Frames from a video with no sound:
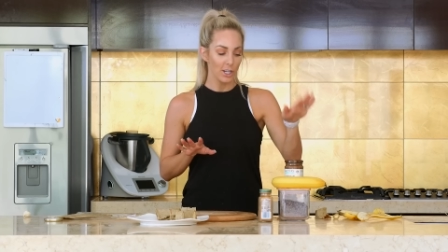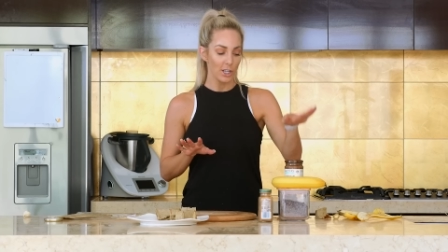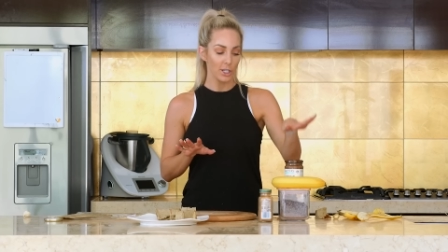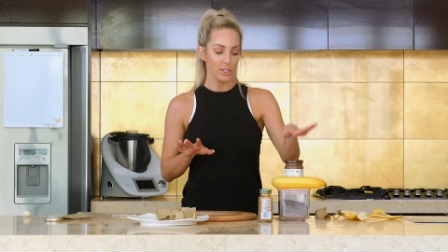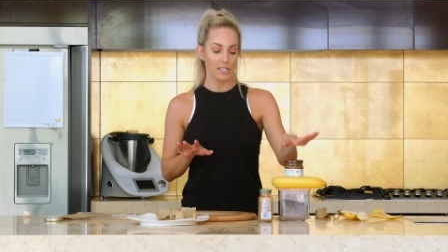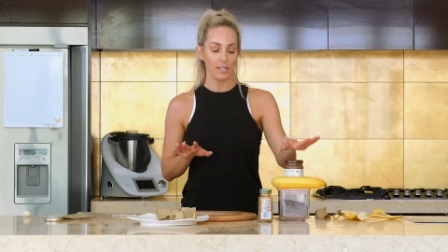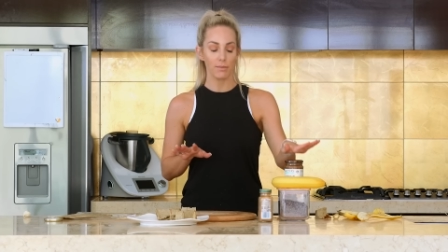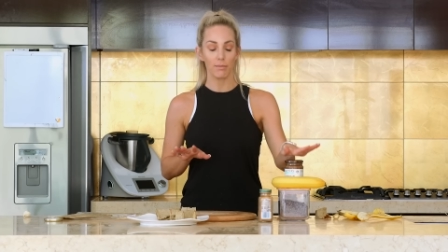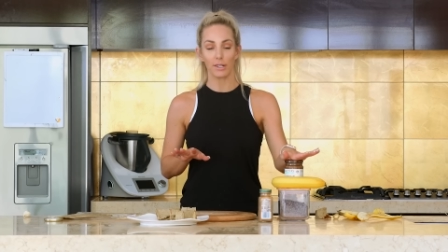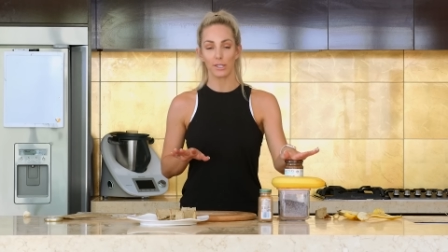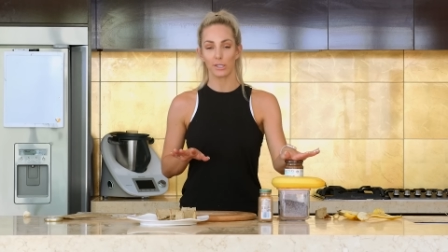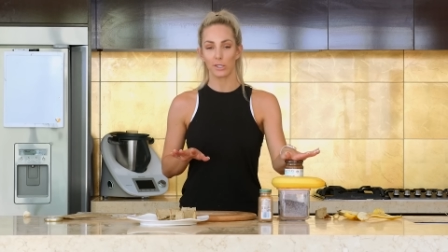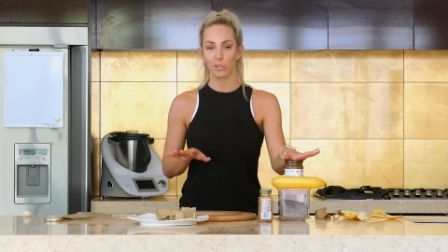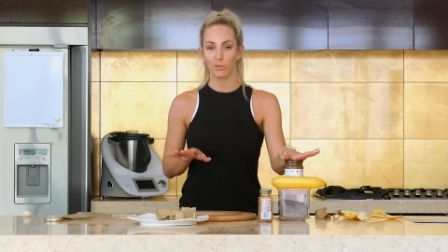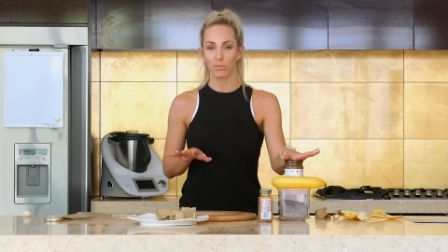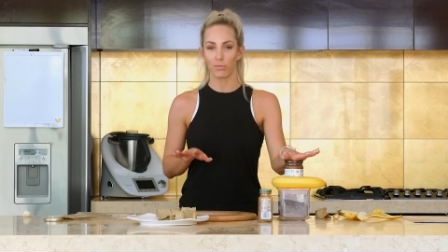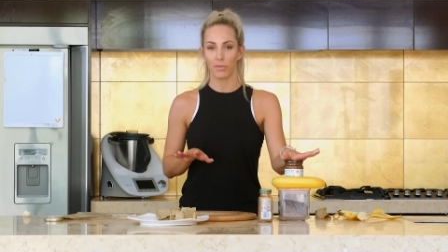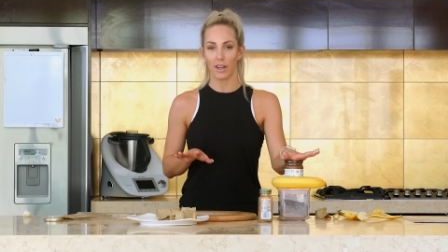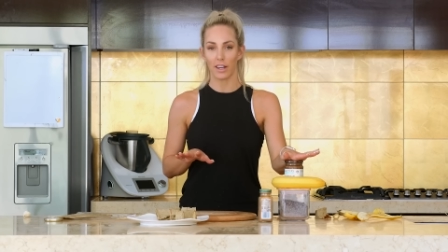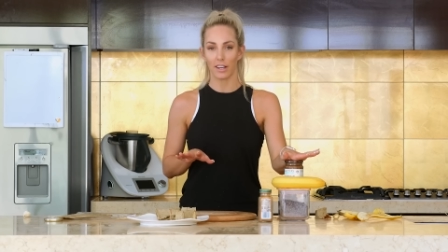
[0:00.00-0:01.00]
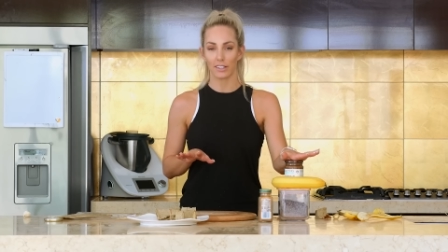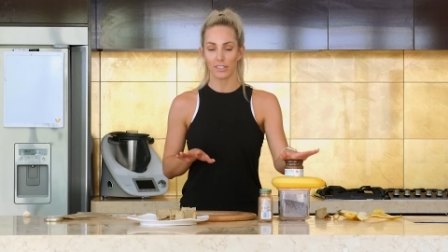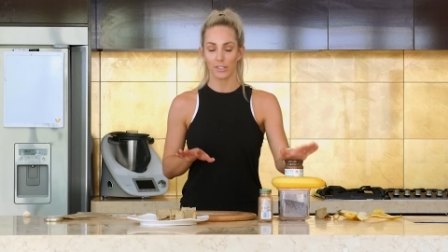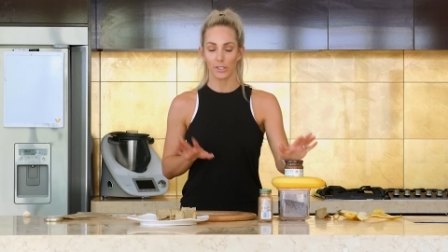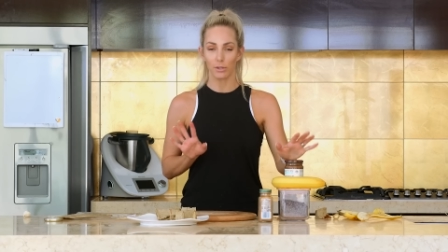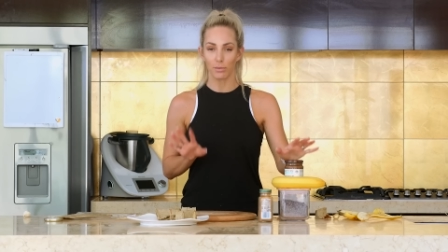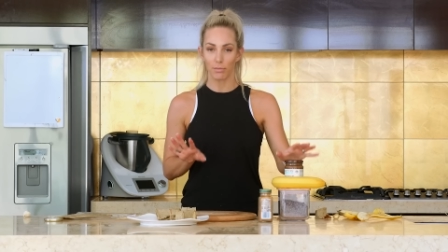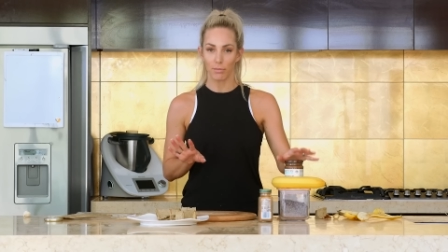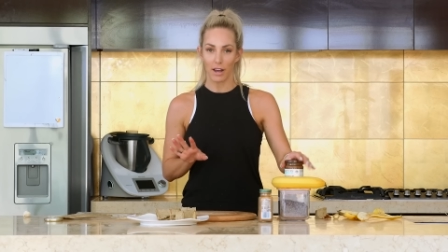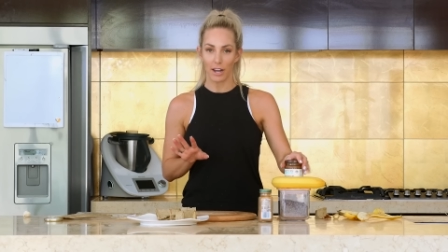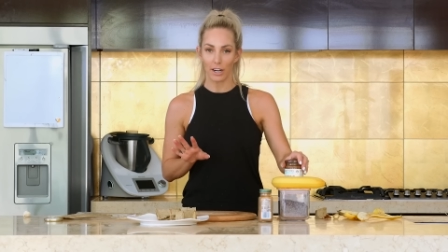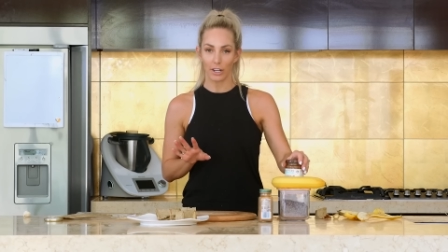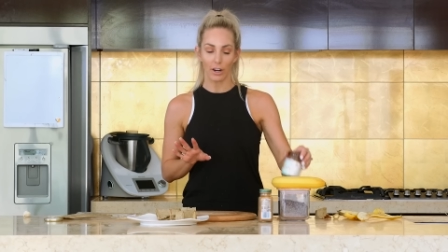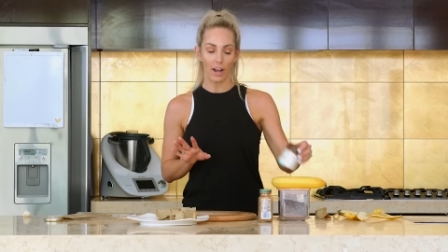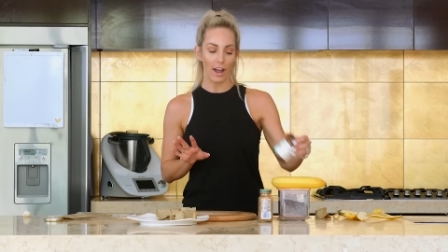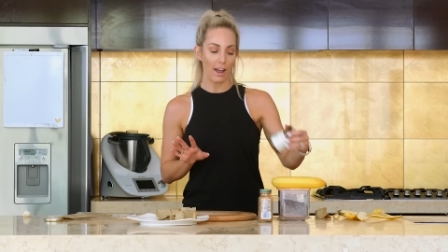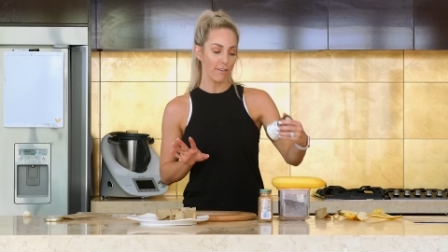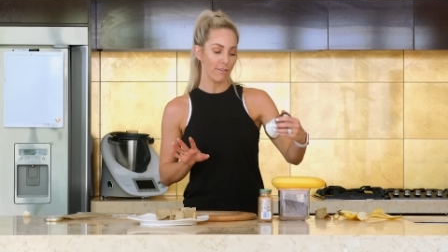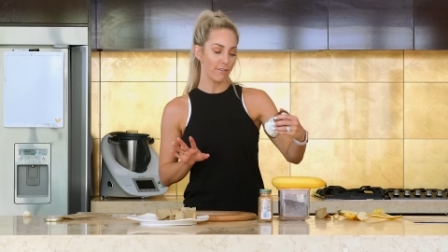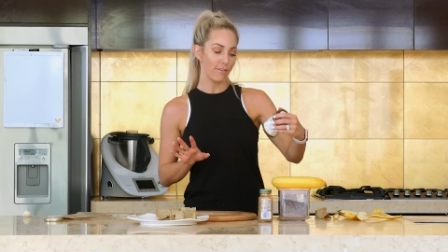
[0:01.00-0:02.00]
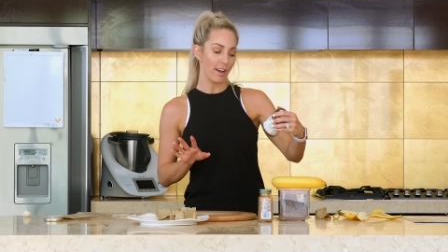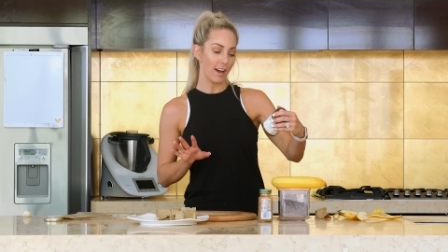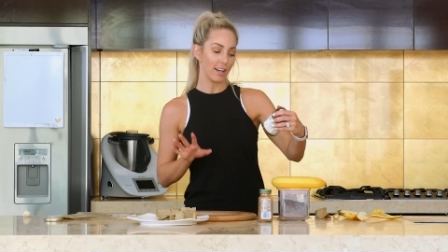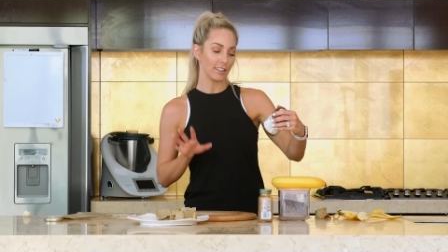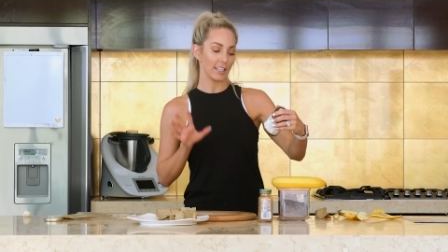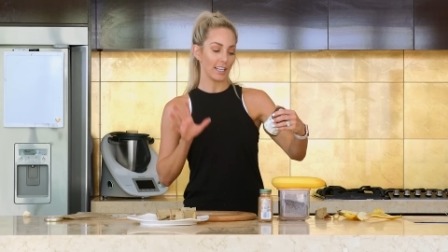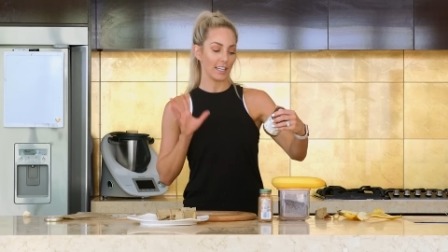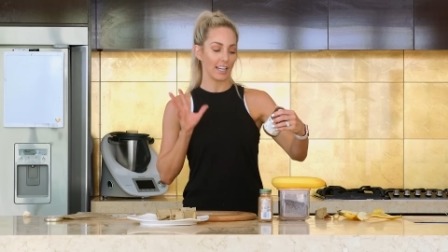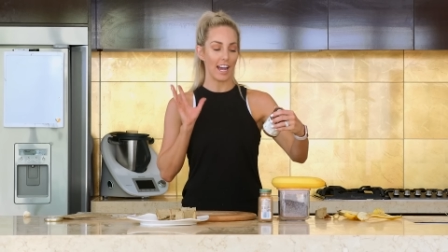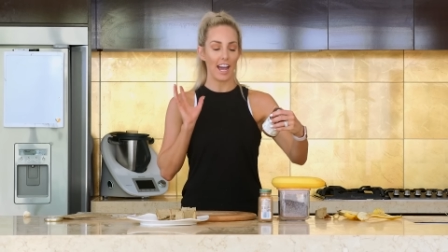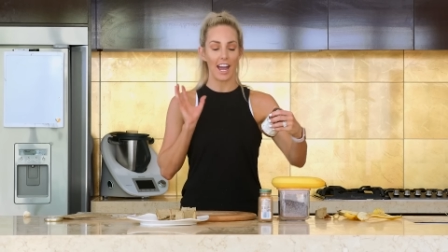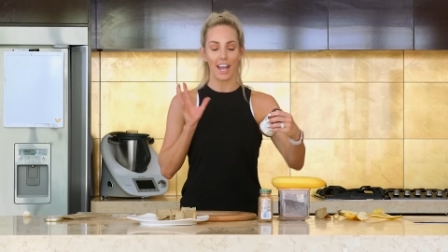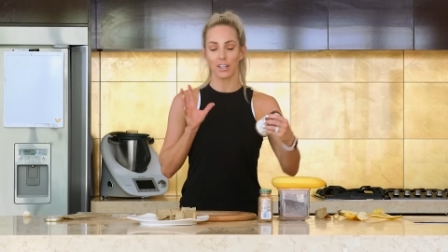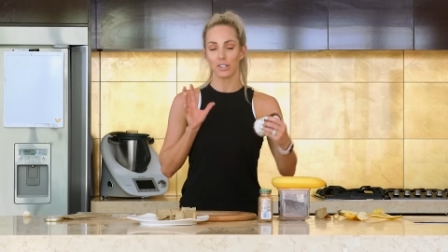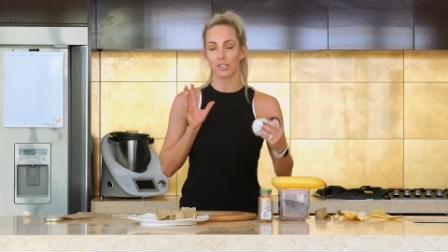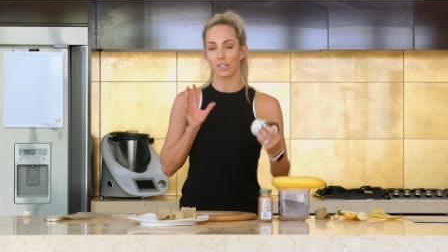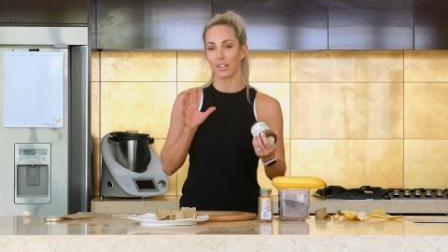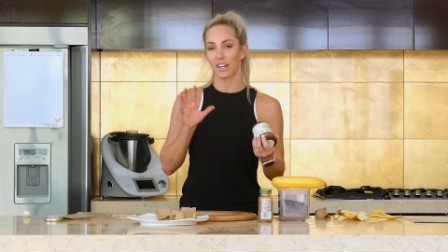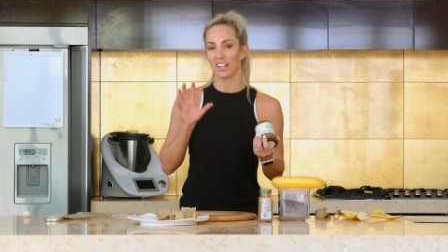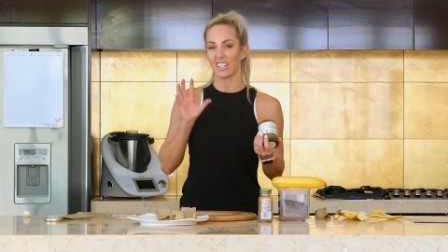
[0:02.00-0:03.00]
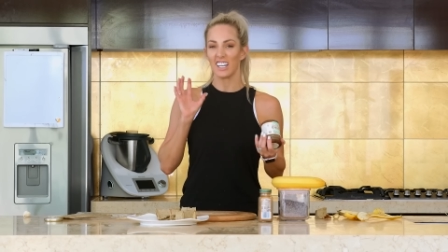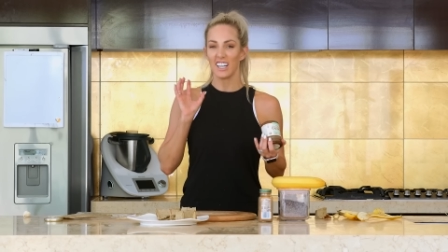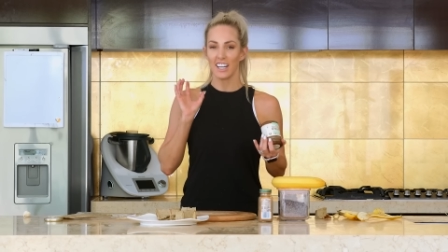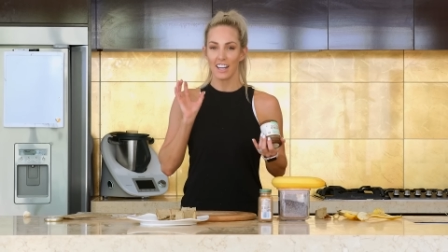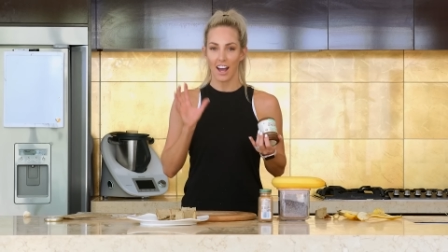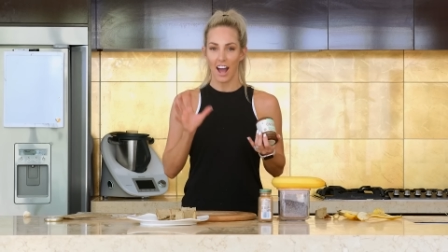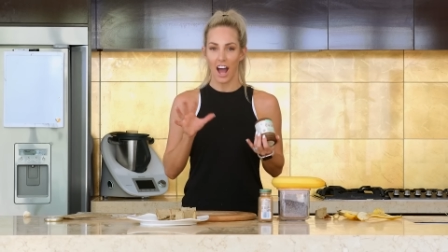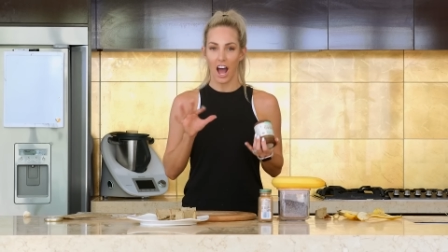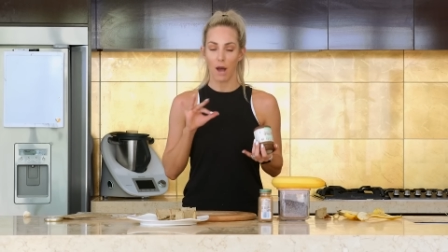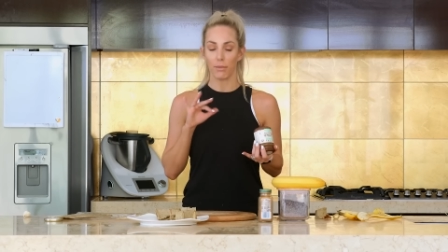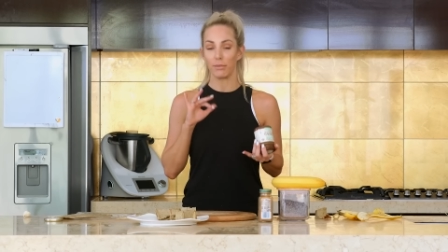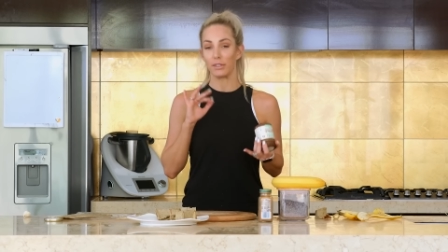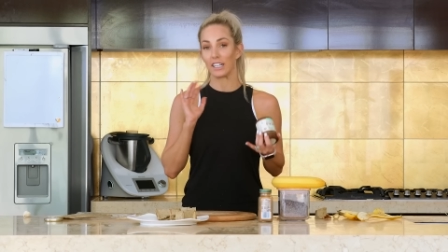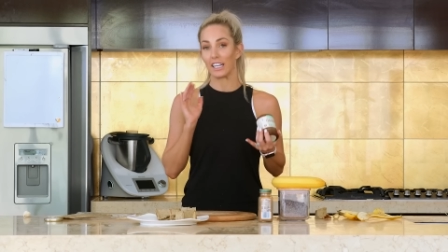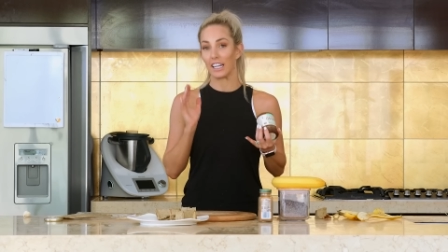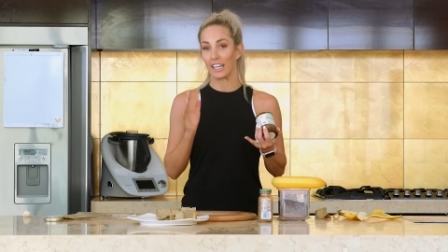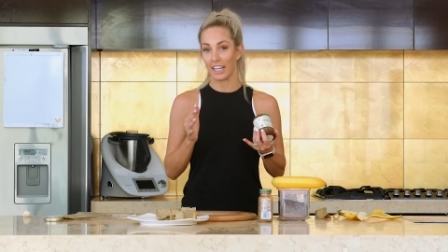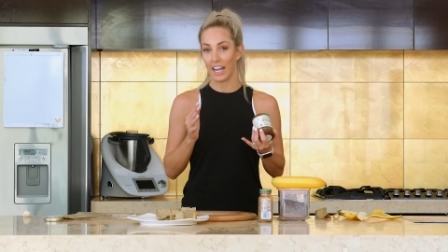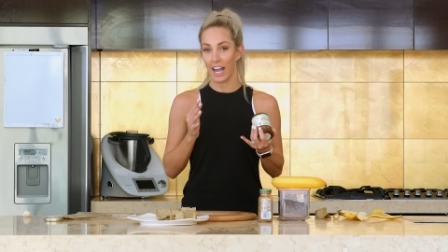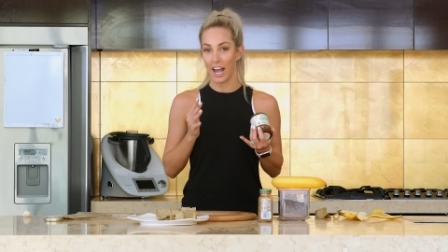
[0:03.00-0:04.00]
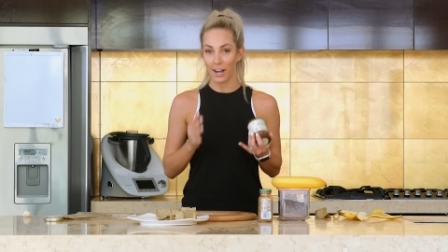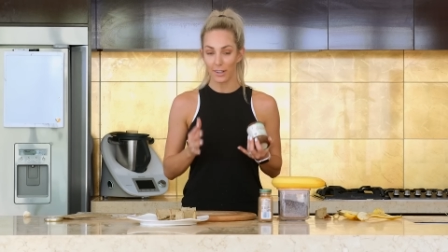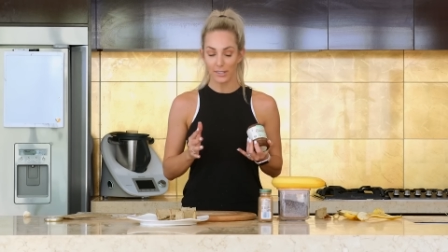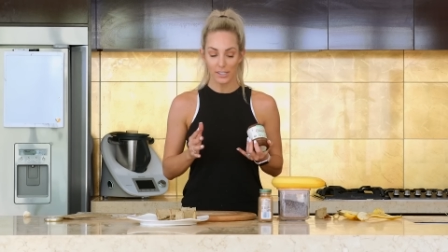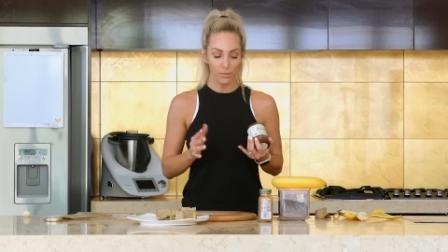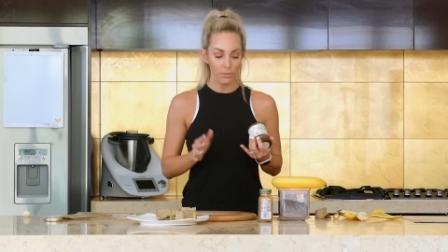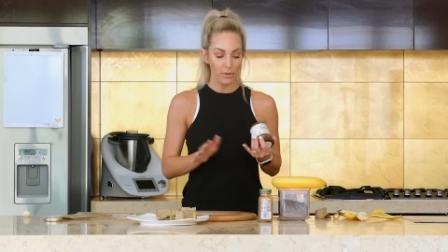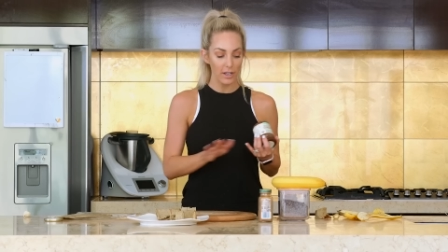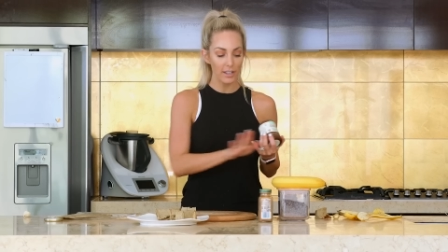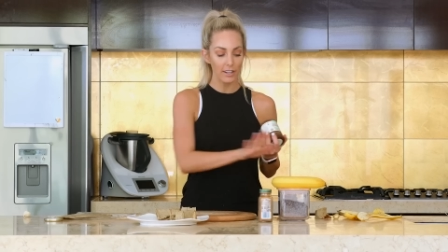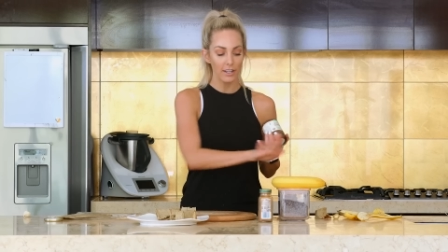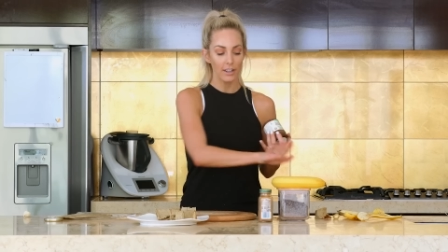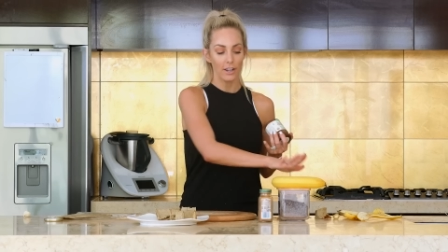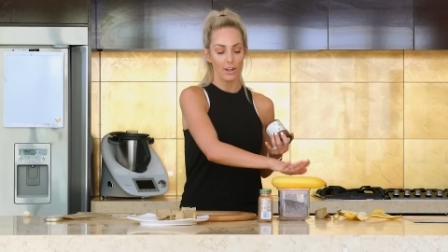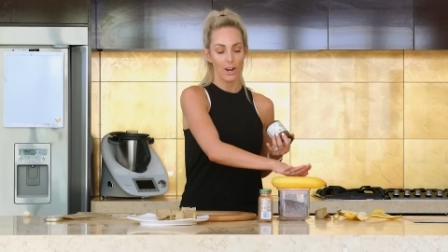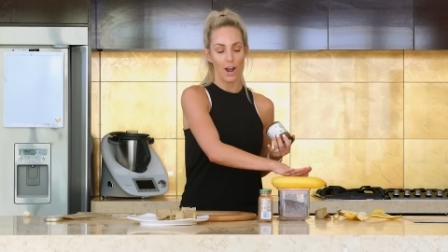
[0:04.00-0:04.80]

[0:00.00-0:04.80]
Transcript: So in my supermarket I have found like a hazelnut almond cacao spread.